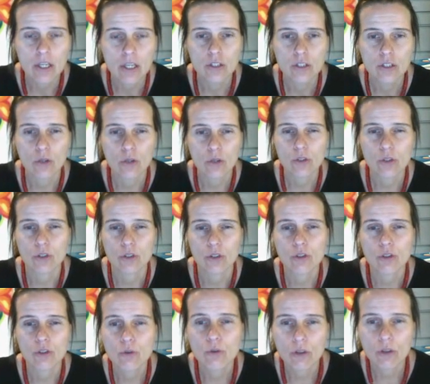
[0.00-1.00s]
So it's a
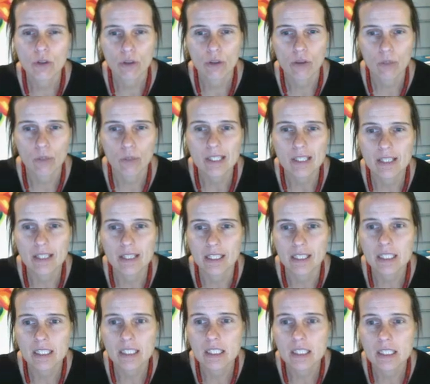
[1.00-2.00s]
2 to 3
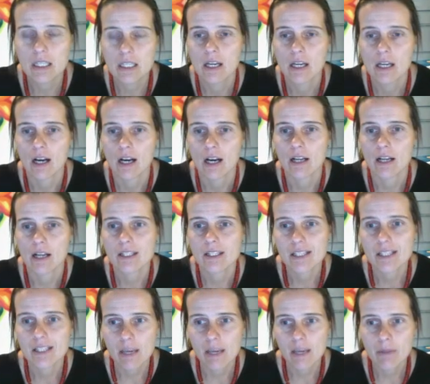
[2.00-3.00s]
sentence
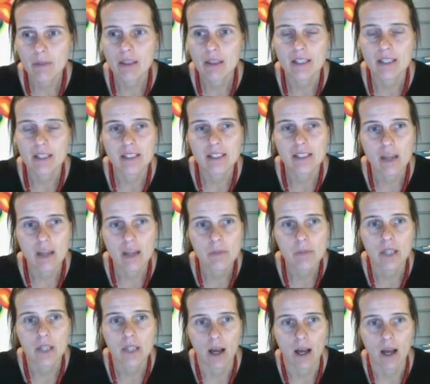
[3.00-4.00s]
statement that
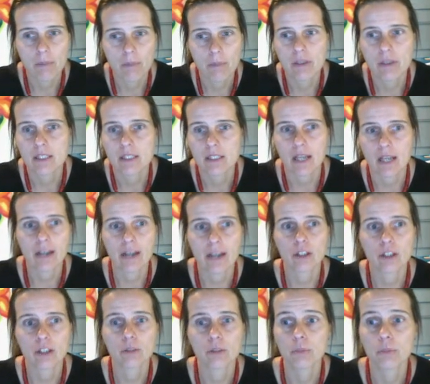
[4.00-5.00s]
sums up the
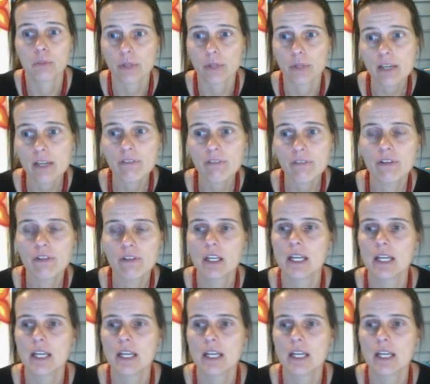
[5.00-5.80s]
entire brief.